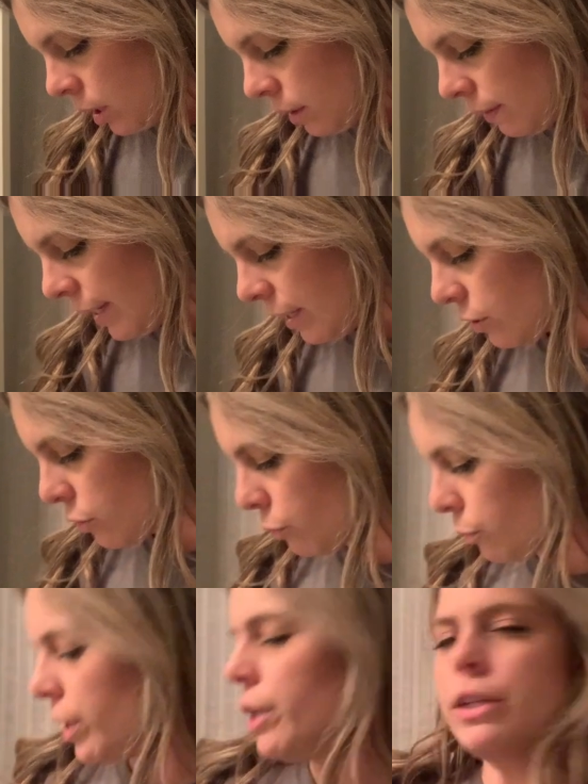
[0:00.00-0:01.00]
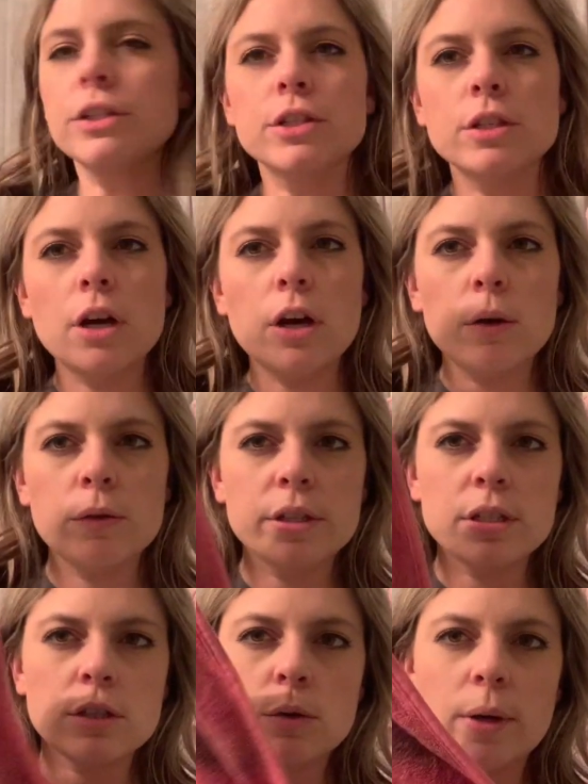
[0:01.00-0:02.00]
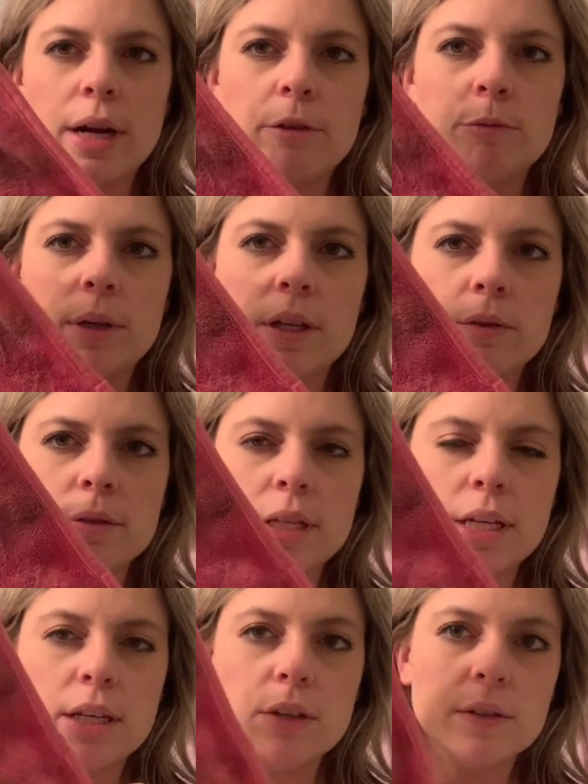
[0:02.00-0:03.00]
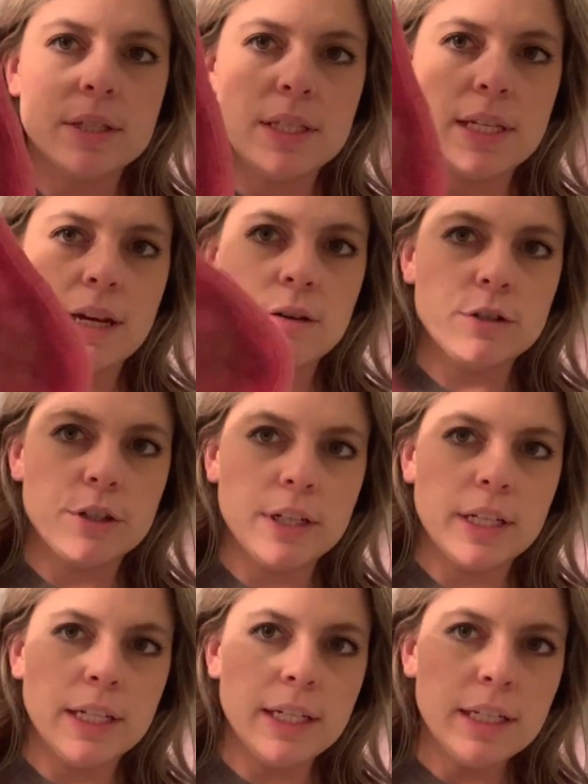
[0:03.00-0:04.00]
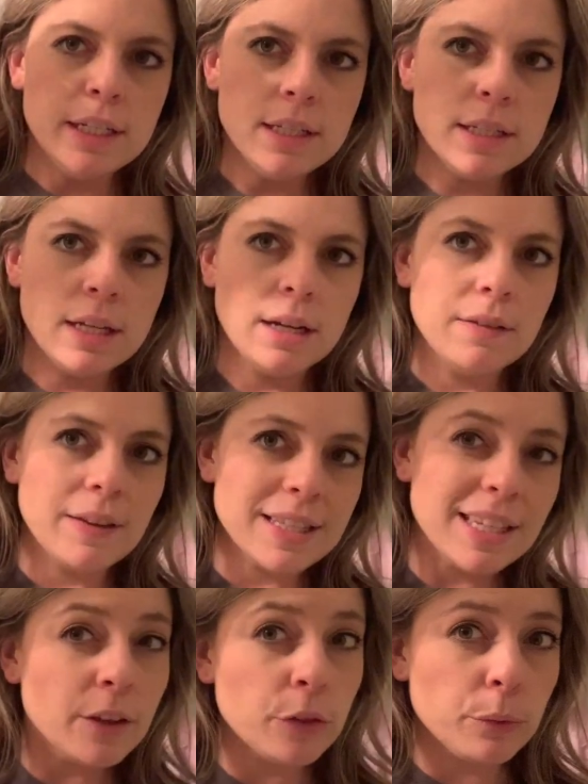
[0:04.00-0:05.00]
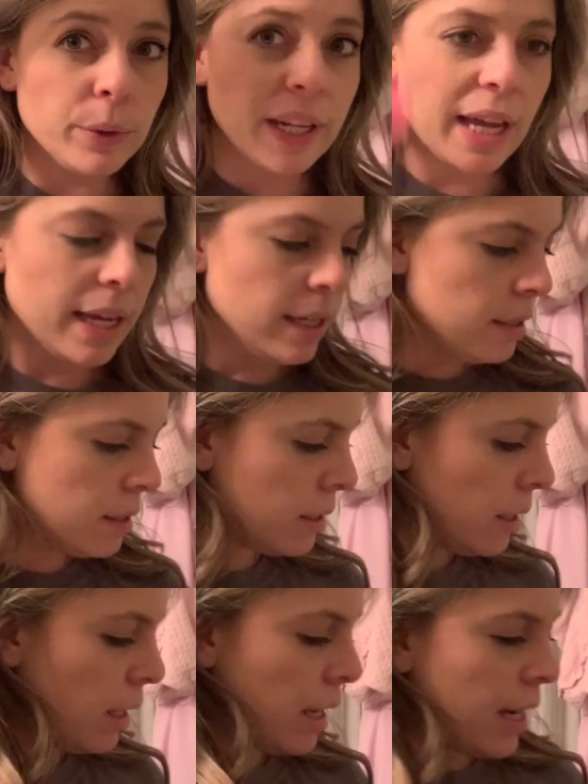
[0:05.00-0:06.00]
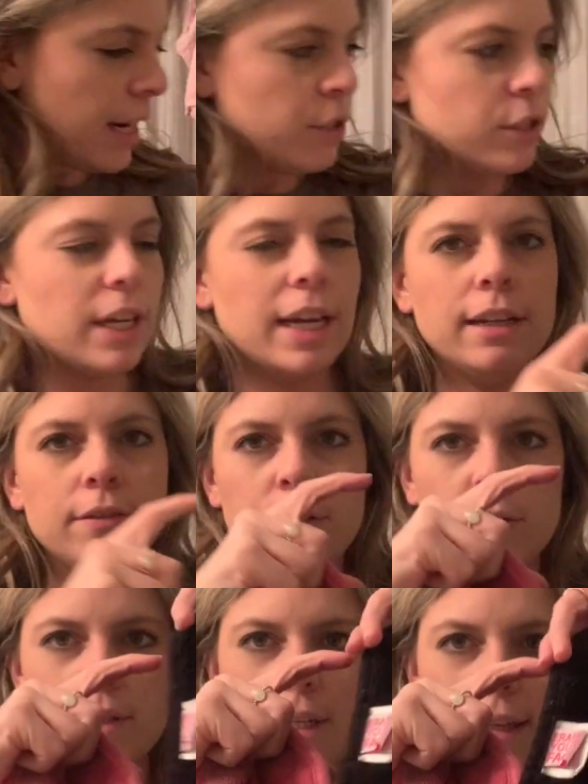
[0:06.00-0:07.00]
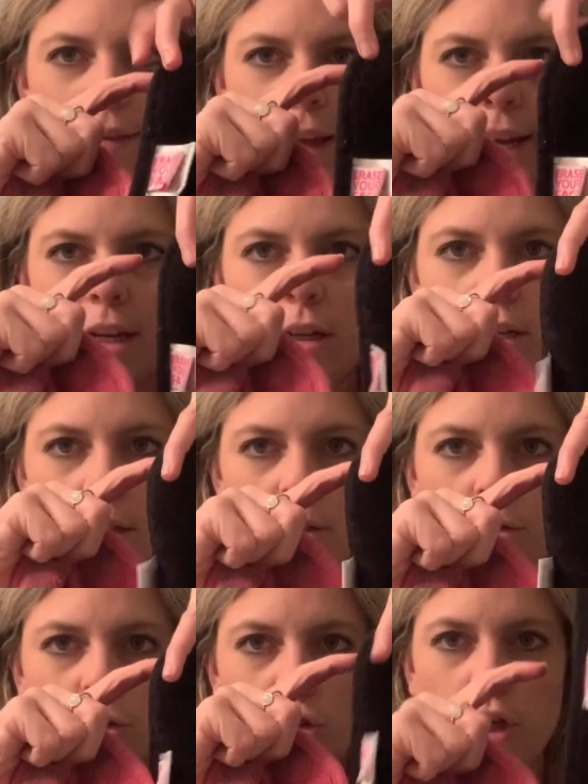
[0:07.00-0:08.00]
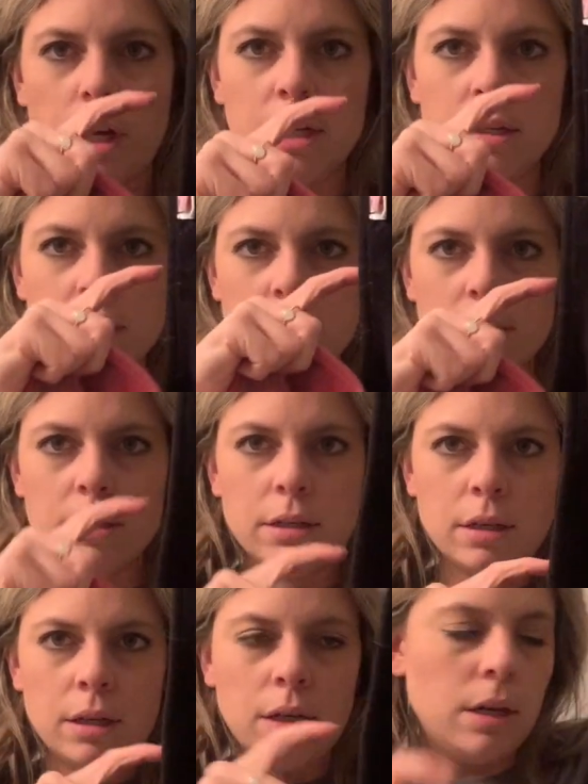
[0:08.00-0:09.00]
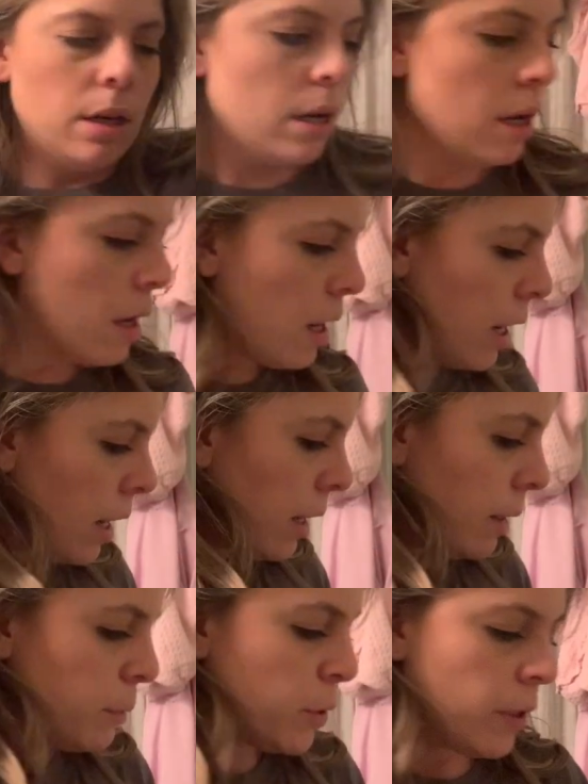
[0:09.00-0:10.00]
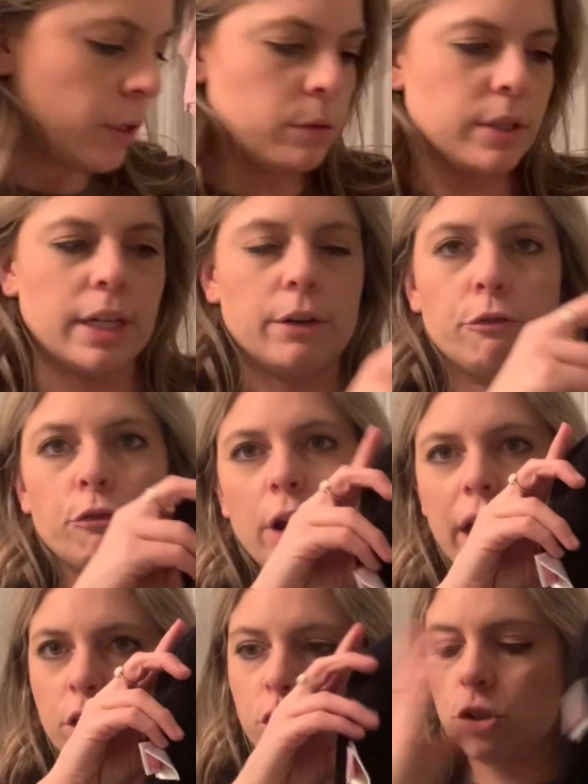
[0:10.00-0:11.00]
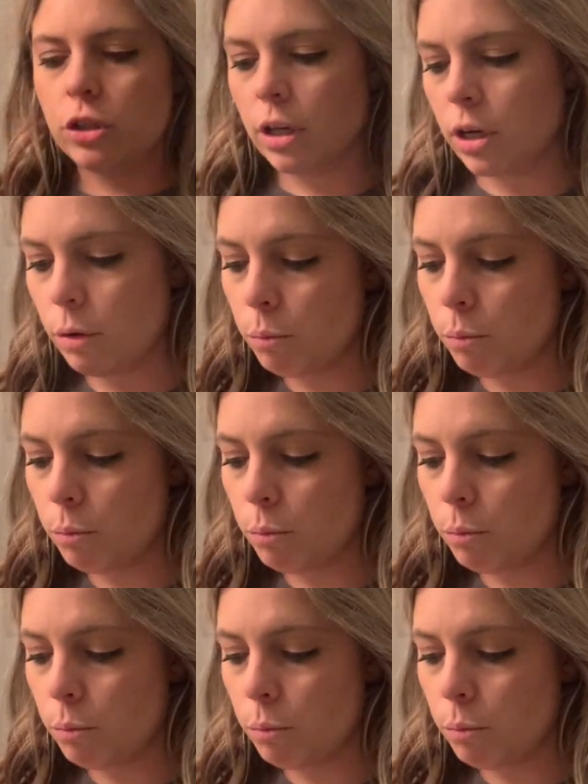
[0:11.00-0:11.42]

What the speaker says: like 3 or so. This is the one I've been using. You can see how dirty it is. That's like 3 days. And I just kind of use it in like chunks. So I use like a fresh, you know,